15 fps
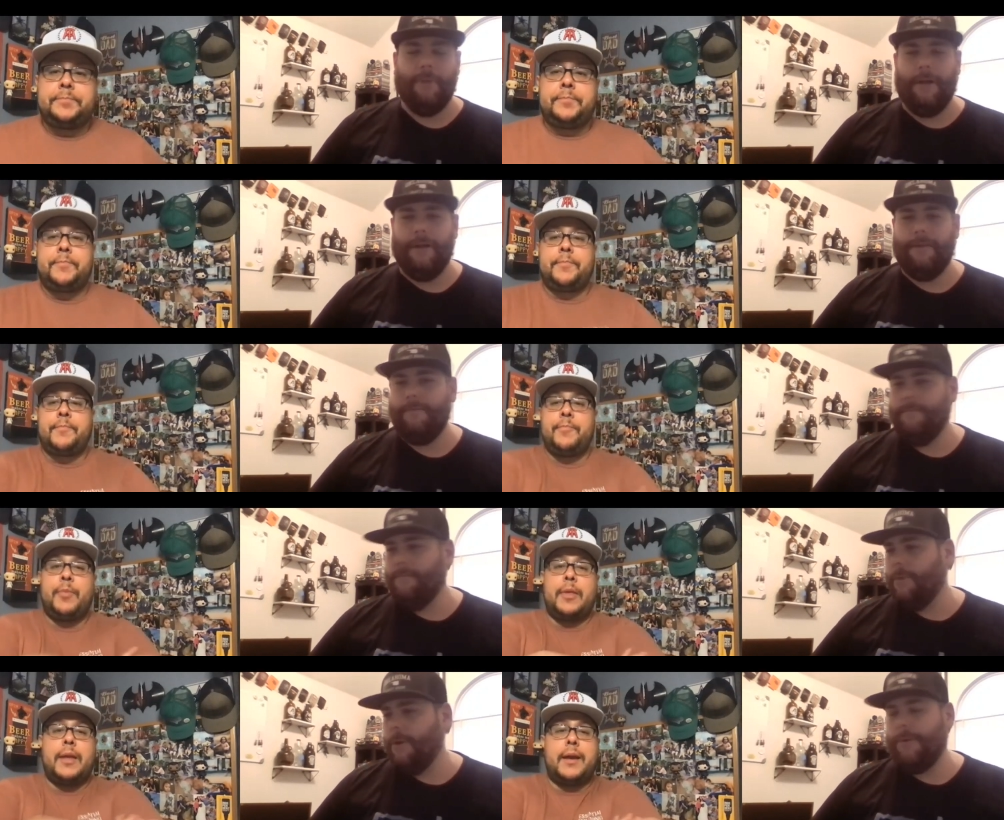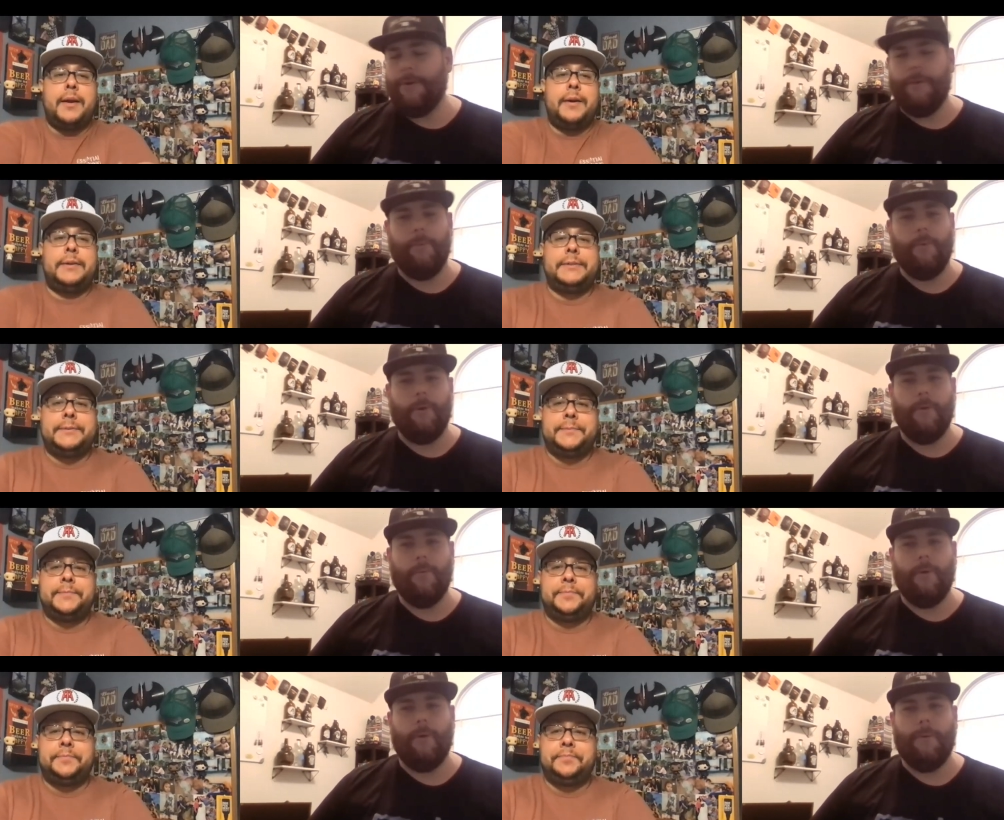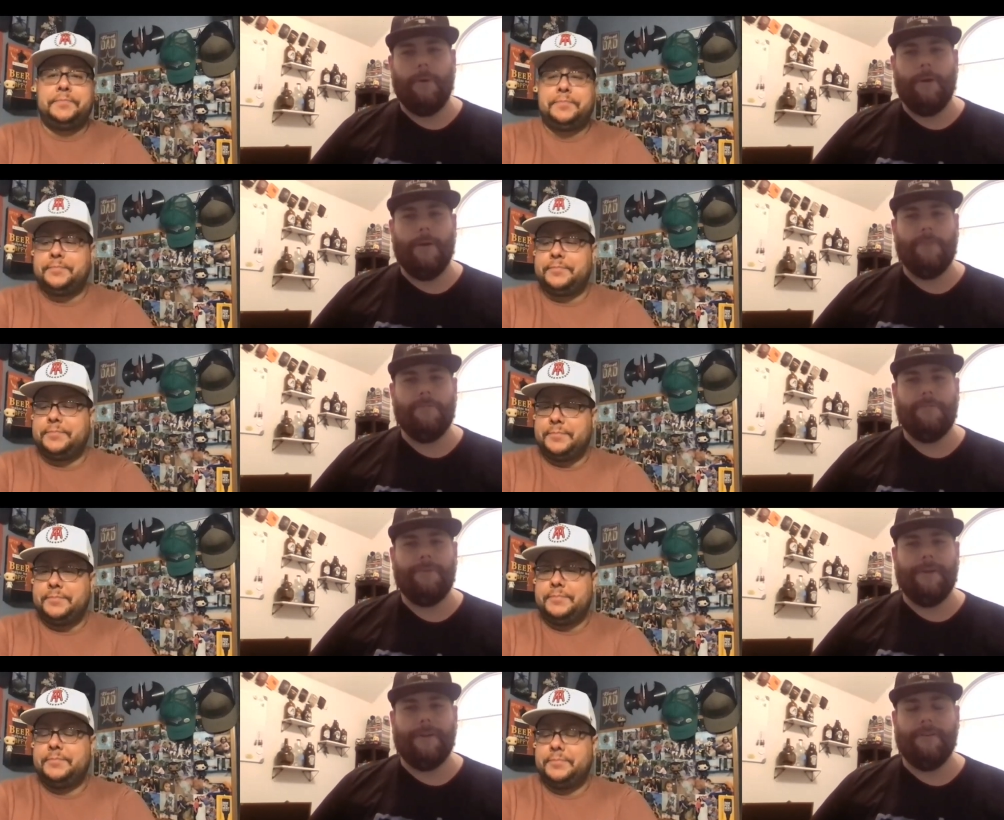Speaker 1: my barbecue porter while we were having some
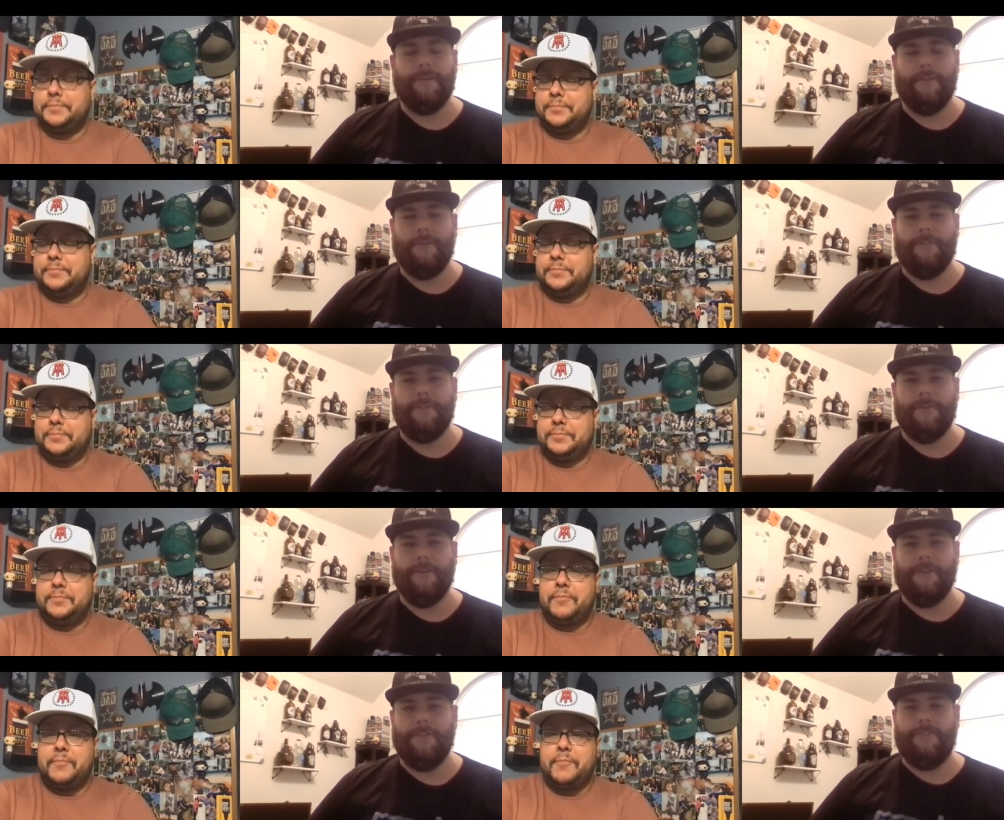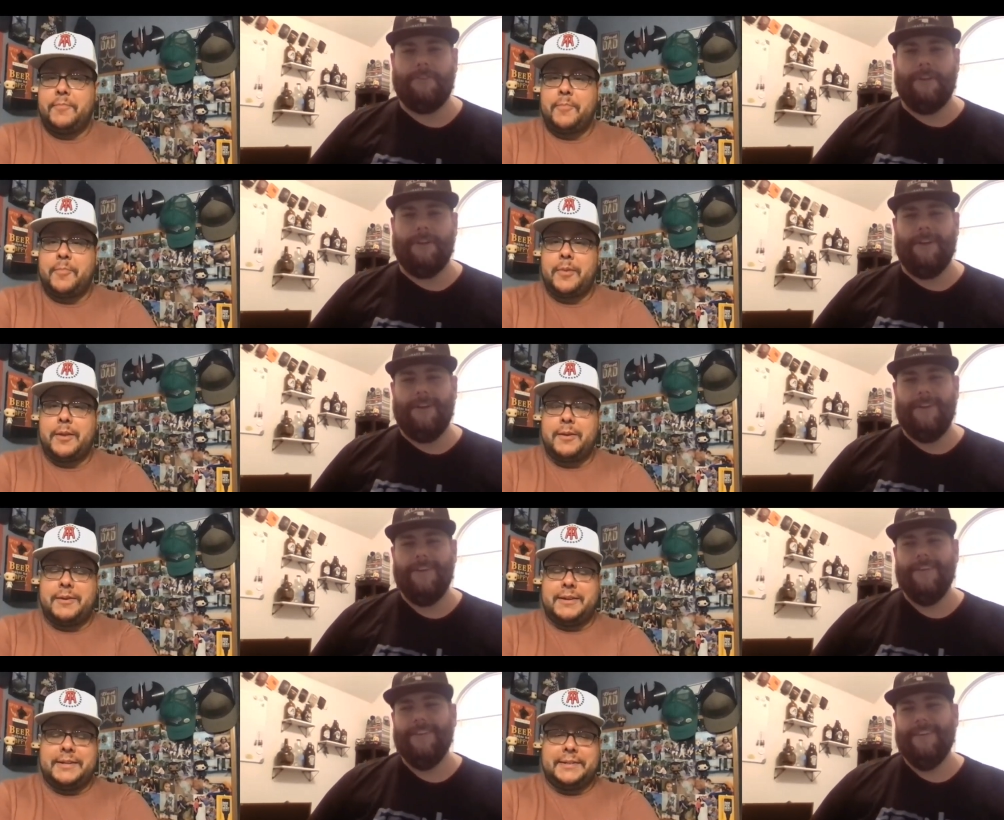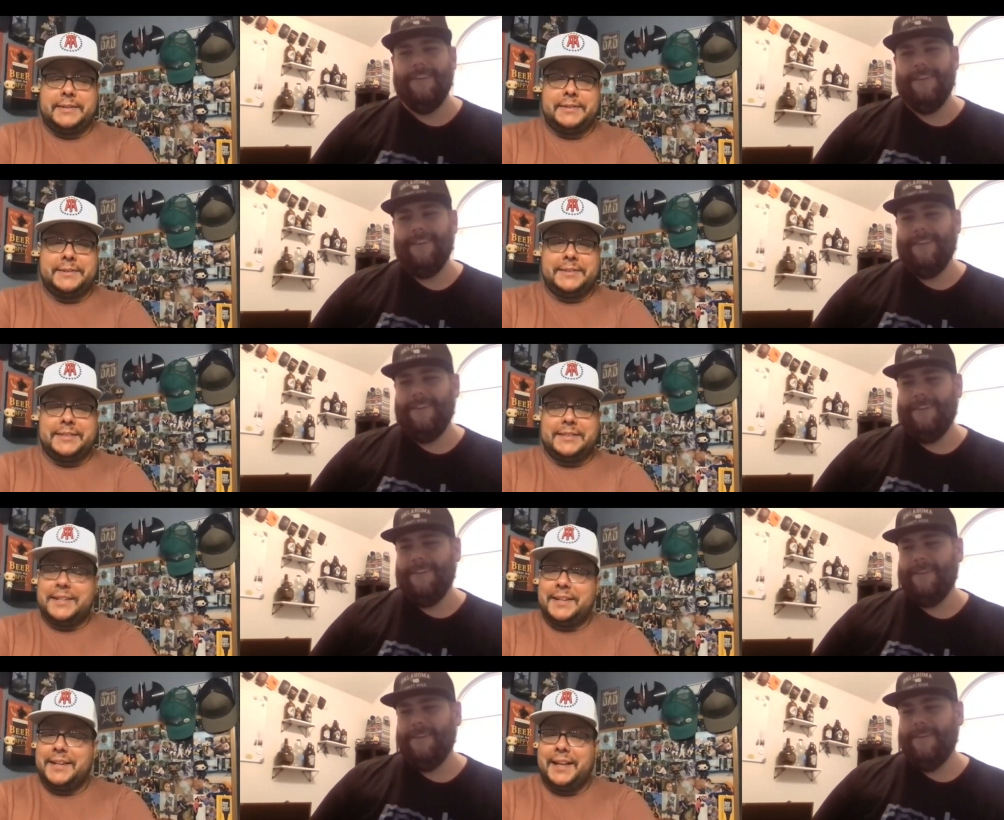technical difficulties there.
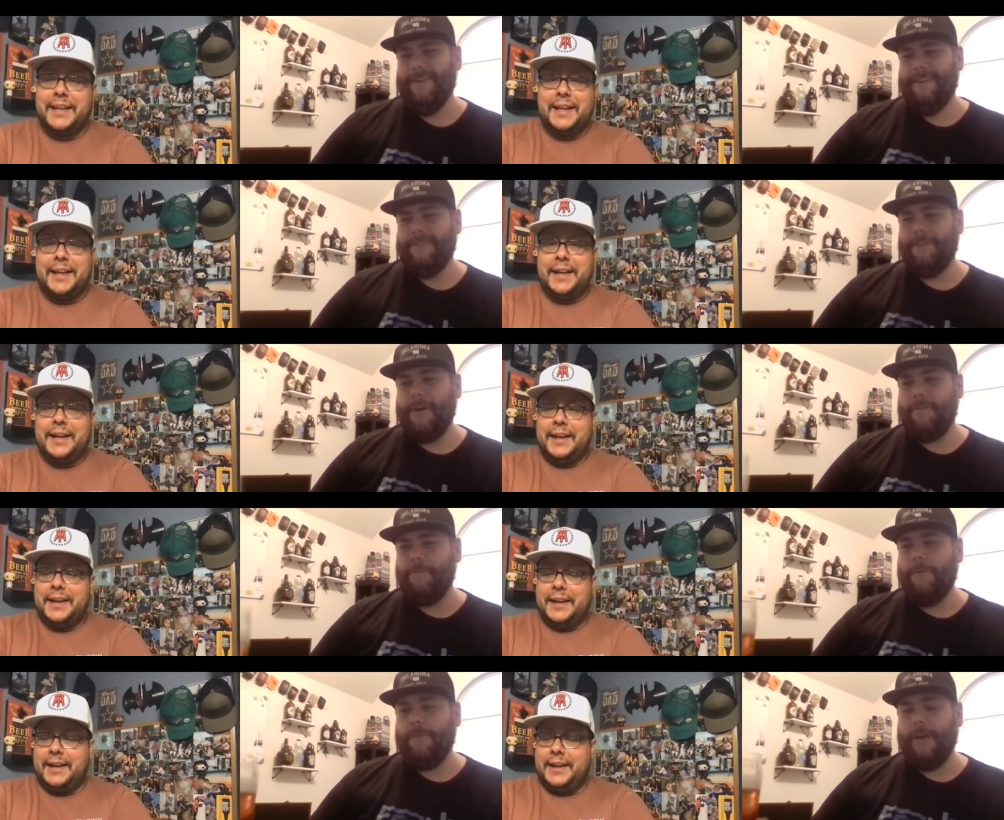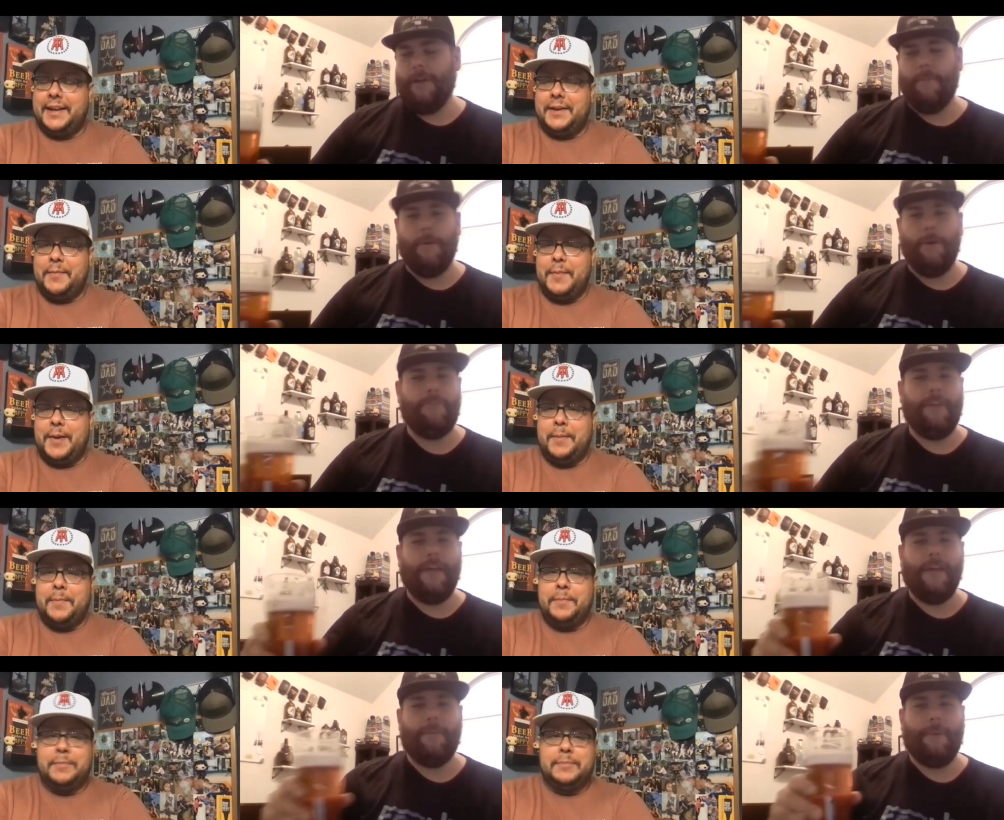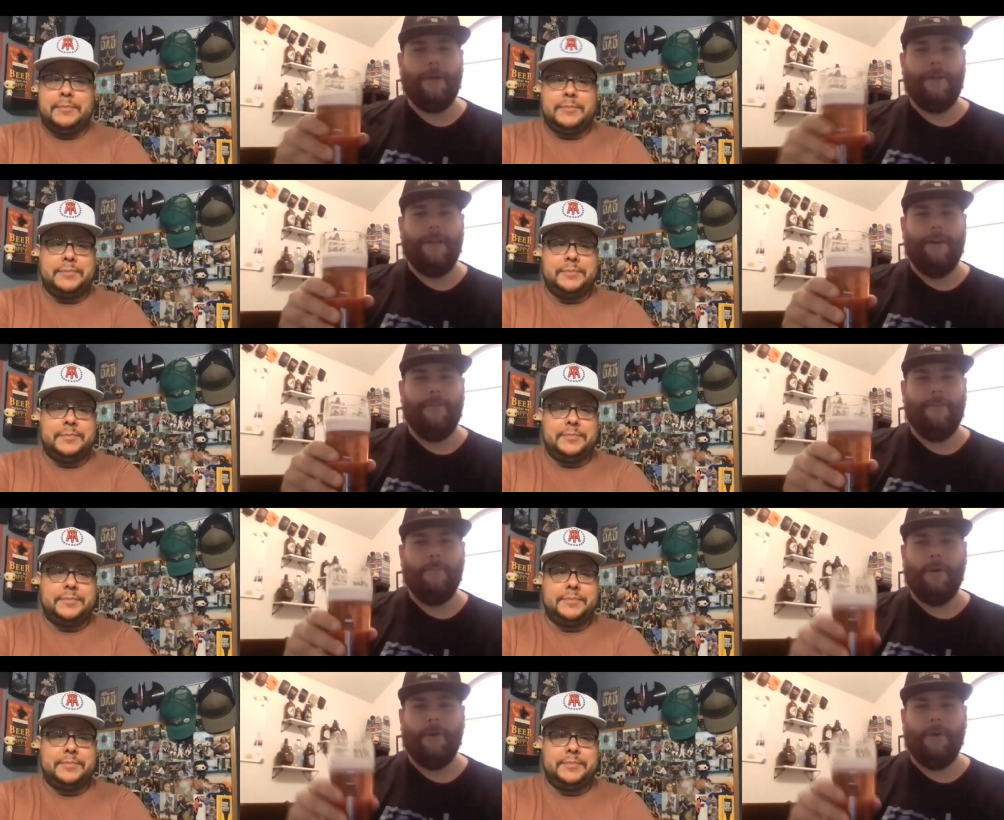So I've moved oh, on to Mosaic Pale Ale from